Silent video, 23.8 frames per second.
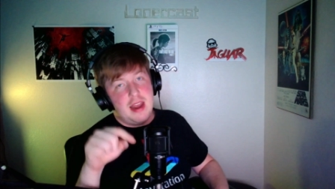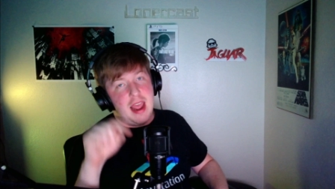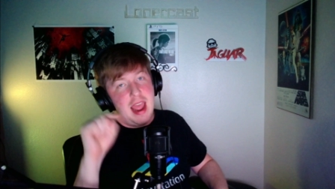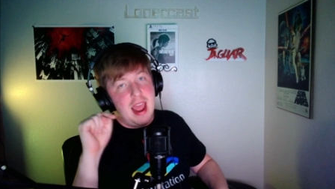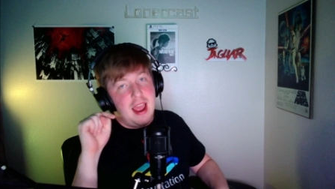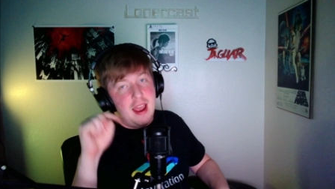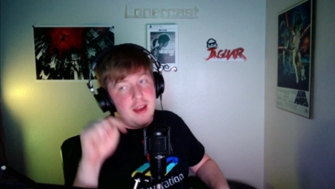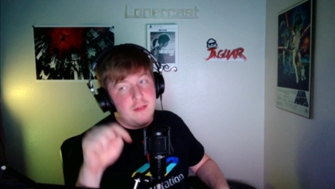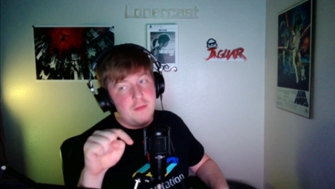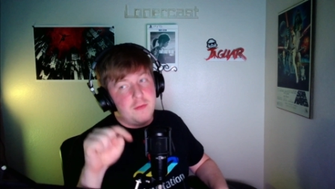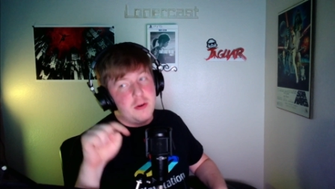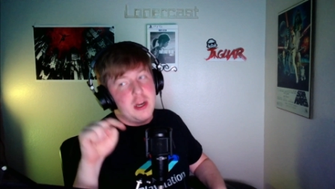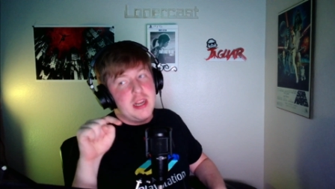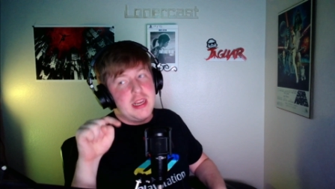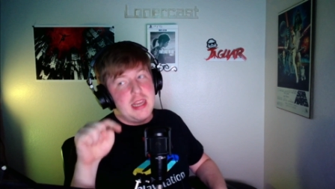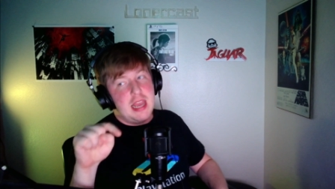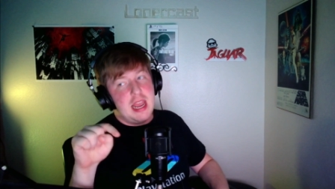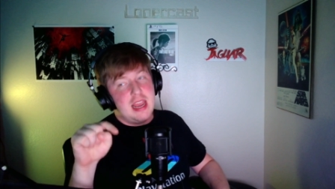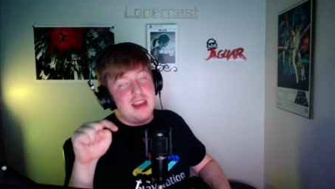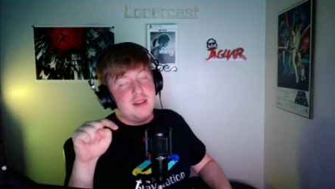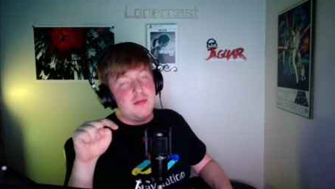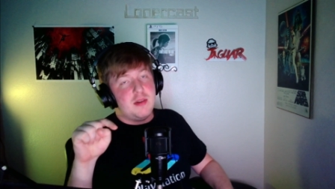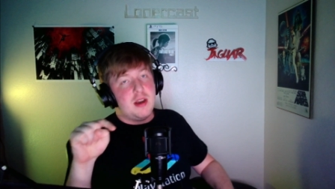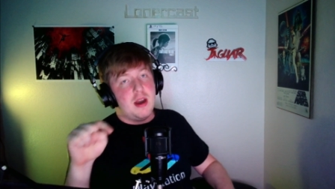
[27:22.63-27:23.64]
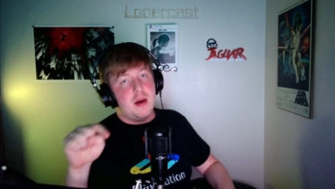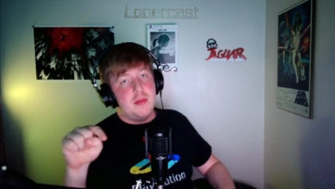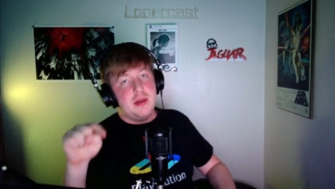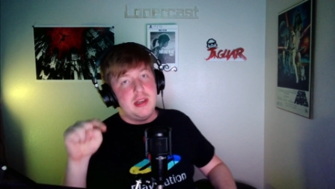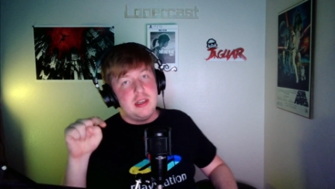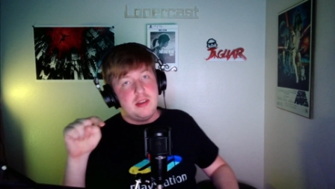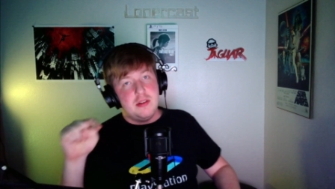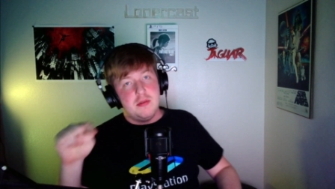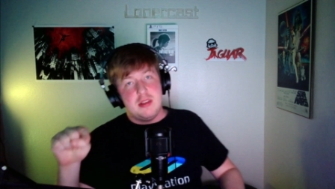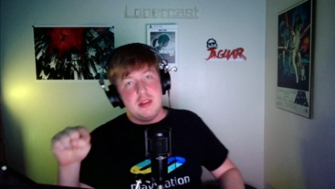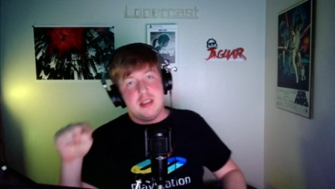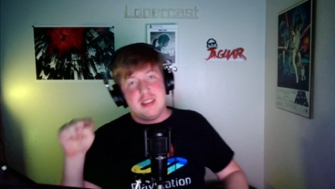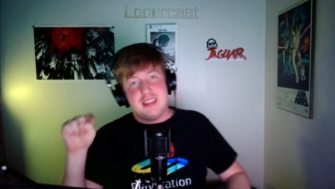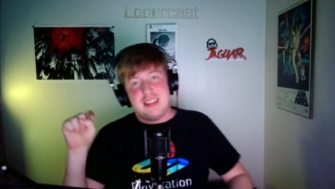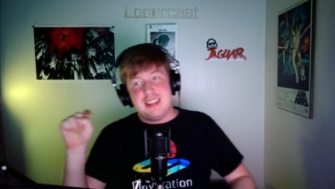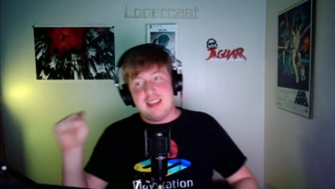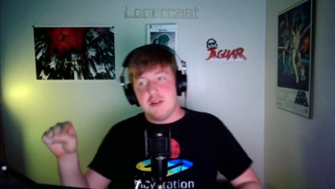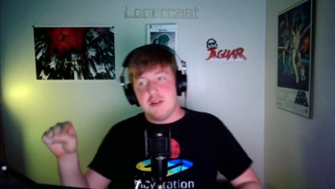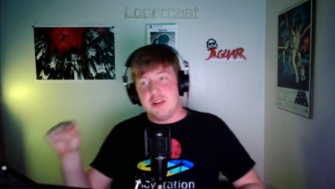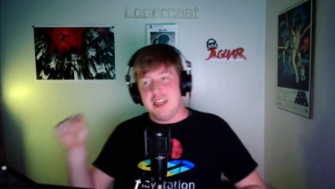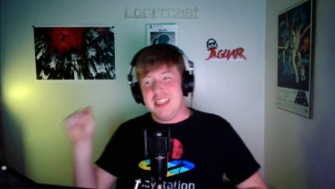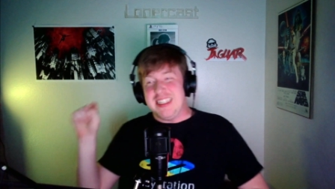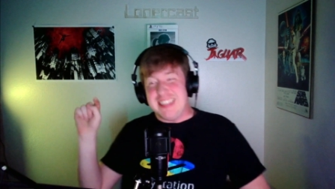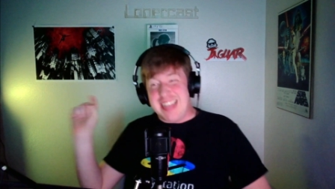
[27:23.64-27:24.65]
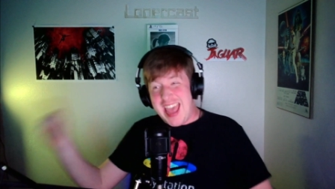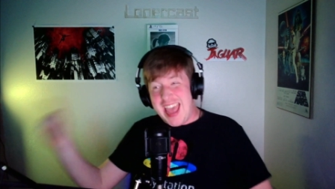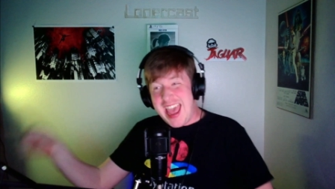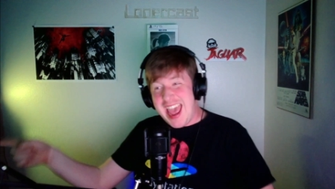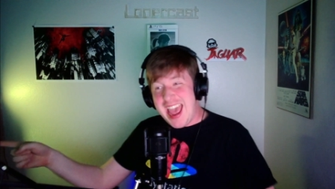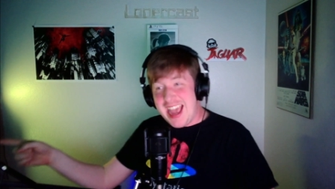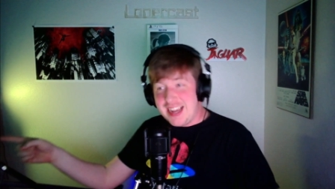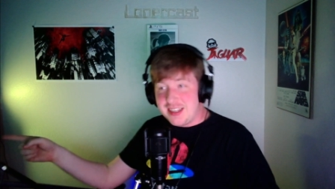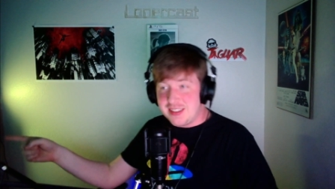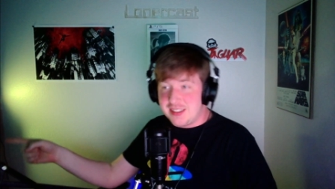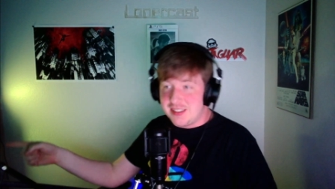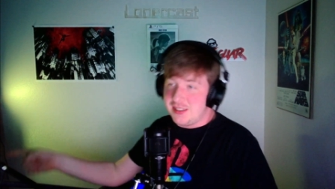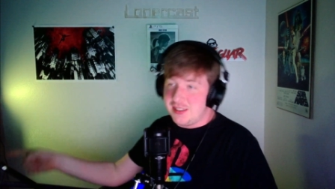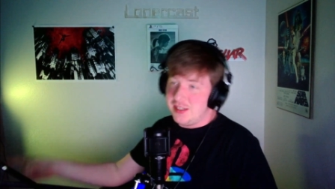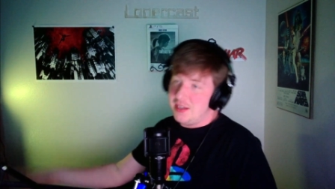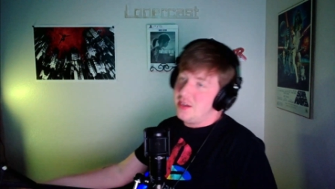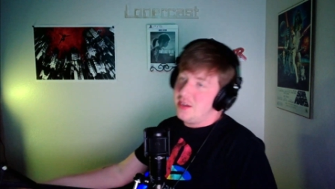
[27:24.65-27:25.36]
every game coming to the Series X